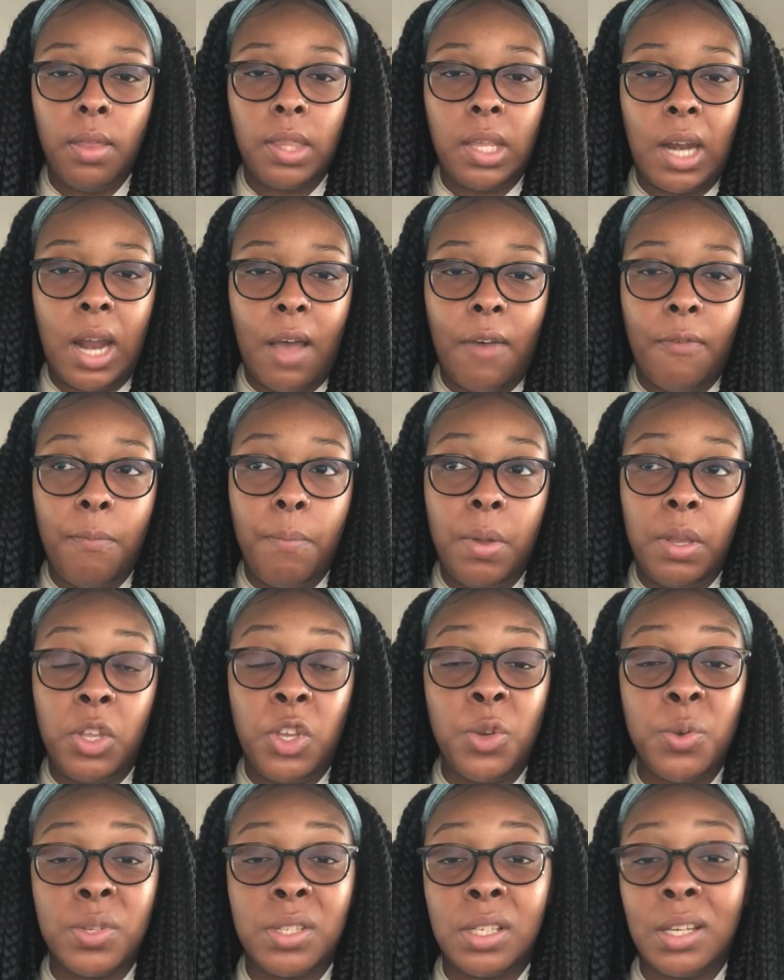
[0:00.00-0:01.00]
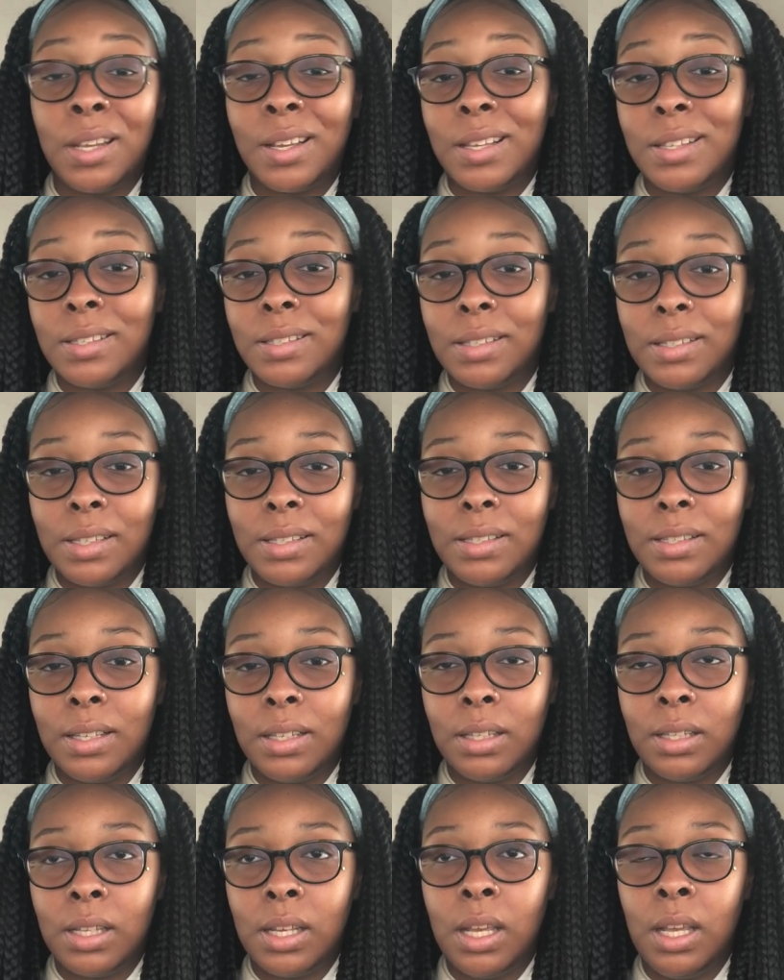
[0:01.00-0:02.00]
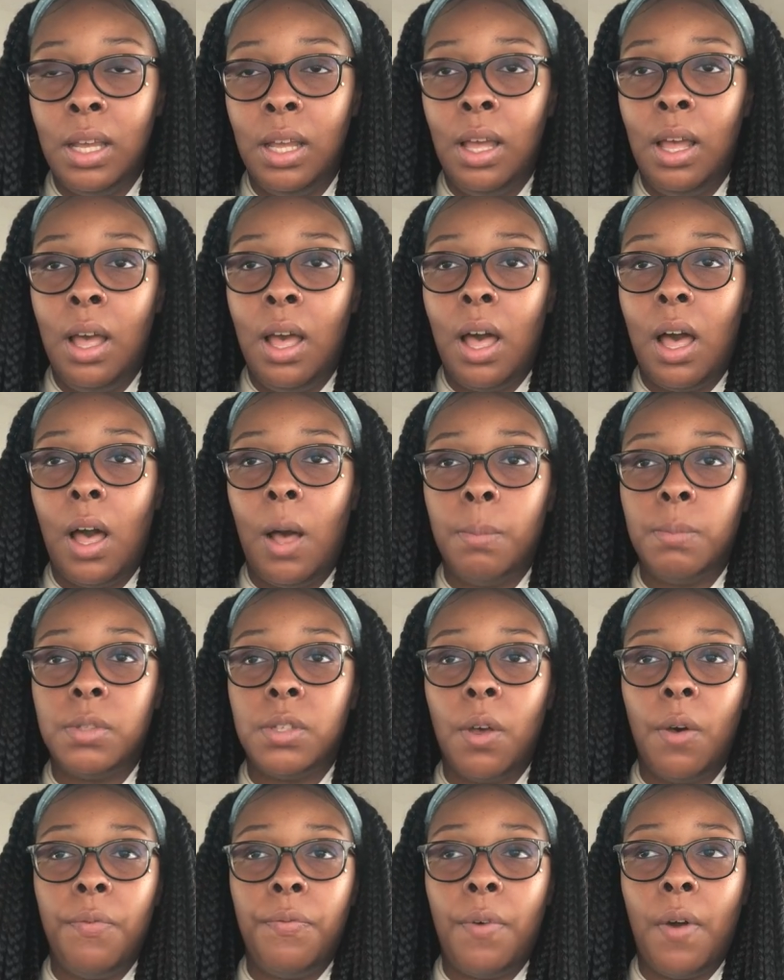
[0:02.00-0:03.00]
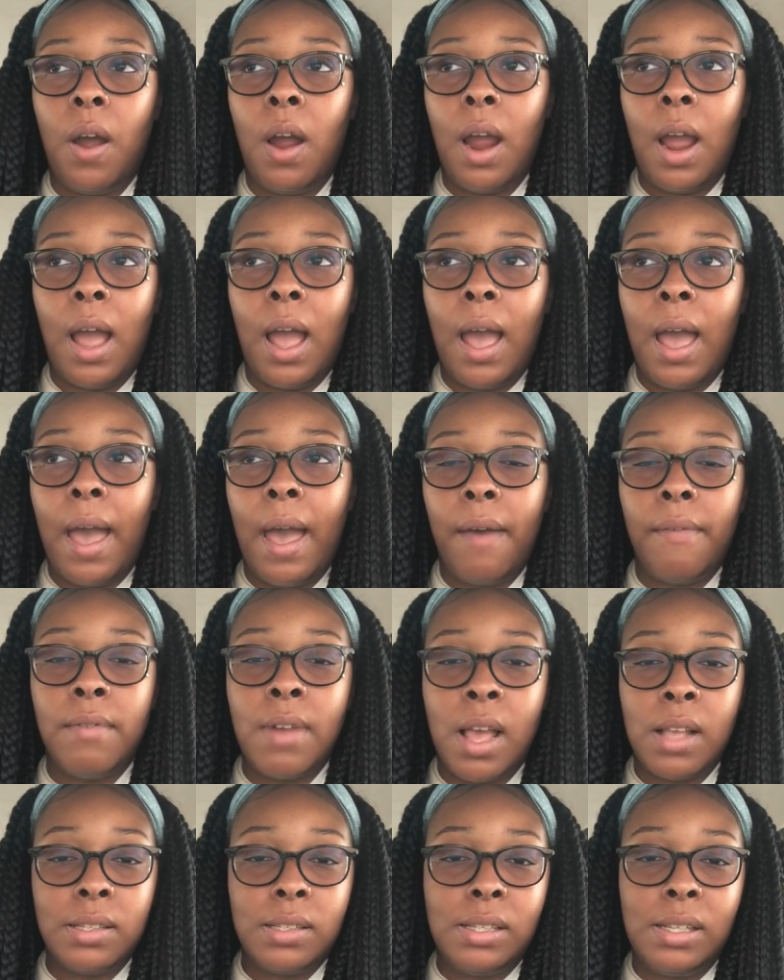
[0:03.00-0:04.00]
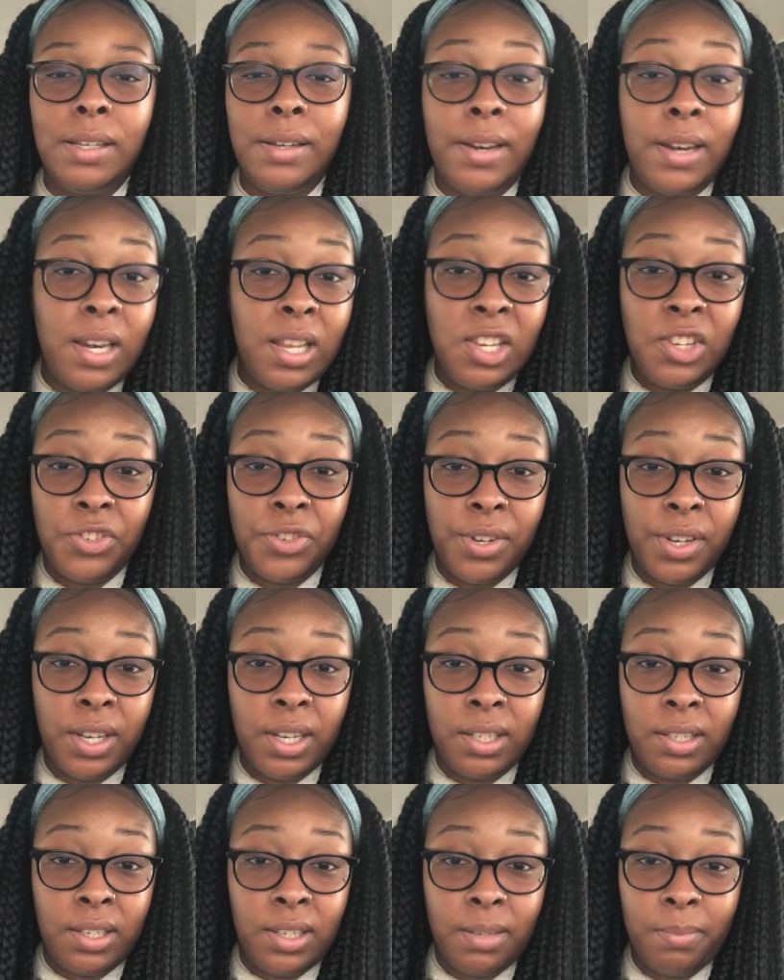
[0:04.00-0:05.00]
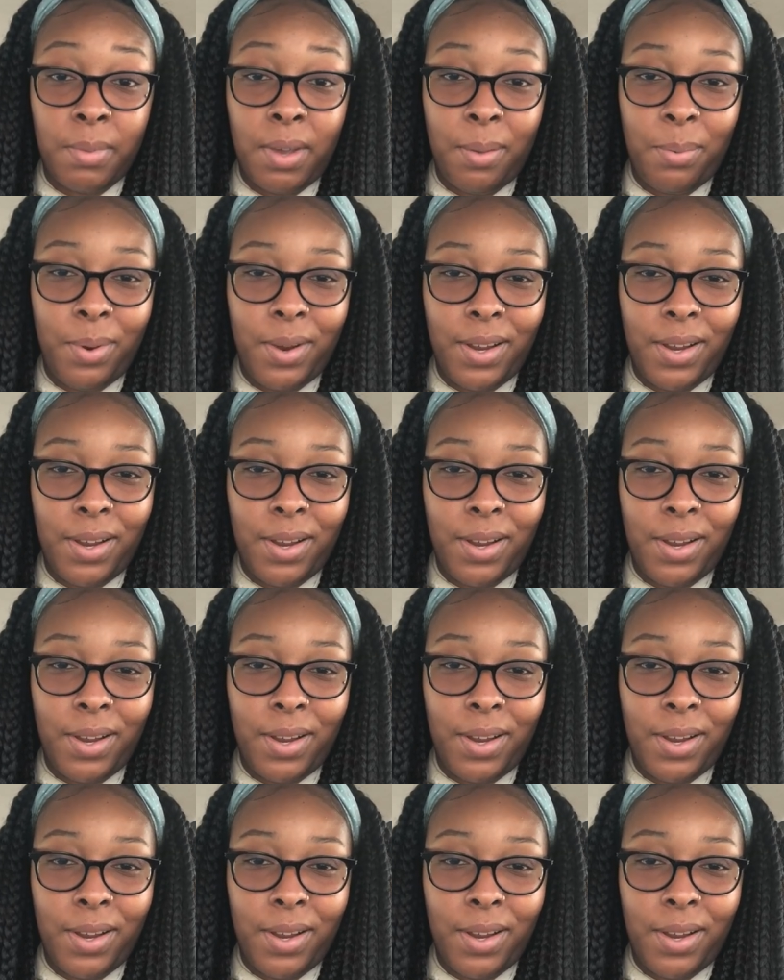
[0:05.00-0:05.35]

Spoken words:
that I've been using it consistently. So far, I have not seen any shrinkage in my